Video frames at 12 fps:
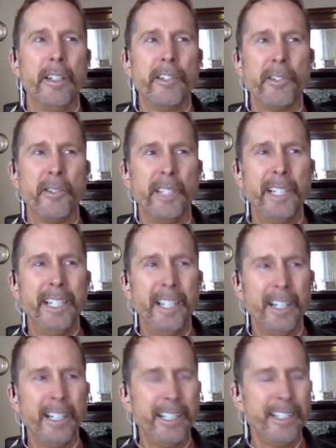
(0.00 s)
So
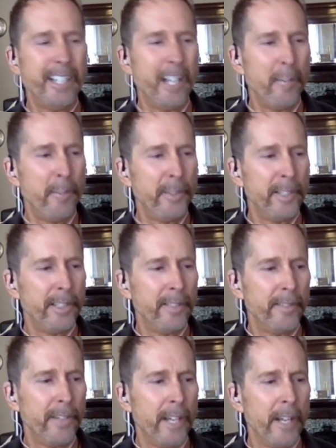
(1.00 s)
a
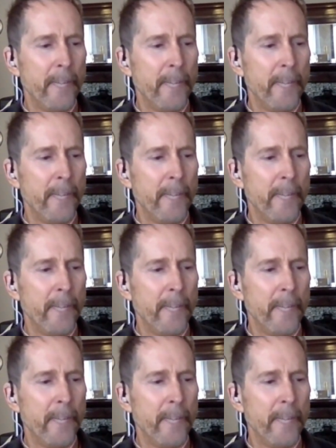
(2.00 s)
contemplative